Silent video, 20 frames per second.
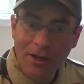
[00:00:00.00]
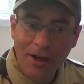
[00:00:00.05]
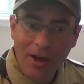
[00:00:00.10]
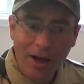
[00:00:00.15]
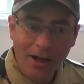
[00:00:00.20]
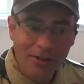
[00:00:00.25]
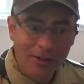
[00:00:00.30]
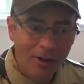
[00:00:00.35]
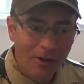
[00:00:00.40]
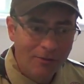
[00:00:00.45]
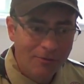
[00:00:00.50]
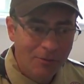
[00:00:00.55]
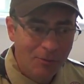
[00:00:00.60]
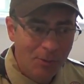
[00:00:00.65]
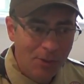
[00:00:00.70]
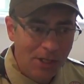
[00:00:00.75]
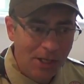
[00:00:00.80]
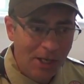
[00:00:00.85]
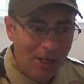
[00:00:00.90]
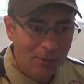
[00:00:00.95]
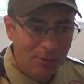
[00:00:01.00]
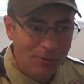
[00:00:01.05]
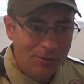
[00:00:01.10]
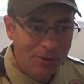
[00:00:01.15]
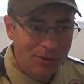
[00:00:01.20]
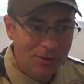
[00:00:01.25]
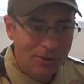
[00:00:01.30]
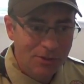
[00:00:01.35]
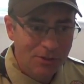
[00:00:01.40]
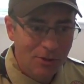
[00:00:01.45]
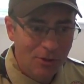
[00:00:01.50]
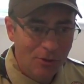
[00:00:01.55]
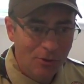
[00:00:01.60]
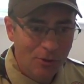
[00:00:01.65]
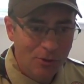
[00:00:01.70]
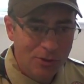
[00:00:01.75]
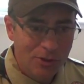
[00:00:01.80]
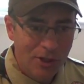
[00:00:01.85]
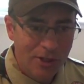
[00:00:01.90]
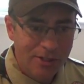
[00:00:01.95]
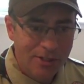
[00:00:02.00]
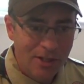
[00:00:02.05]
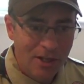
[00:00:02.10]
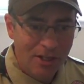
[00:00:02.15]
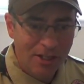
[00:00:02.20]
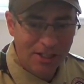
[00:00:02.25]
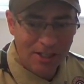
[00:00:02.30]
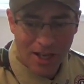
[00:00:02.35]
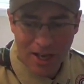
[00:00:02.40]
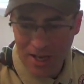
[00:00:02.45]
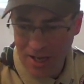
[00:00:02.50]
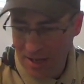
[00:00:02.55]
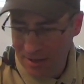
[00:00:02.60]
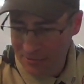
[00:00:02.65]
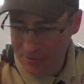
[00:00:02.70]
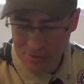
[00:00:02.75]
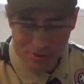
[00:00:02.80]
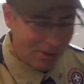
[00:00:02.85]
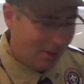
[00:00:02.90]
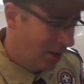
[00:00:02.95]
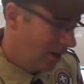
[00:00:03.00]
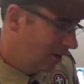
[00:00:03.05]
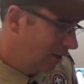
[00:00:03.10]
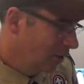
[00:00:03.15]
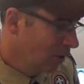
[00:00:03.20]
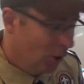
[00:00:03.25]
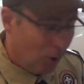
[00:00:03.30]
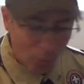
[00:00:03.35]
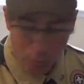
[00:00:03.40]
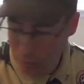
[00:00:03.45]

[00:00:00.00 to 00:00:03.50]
I loved being able to just turn those lights on and not have to kind of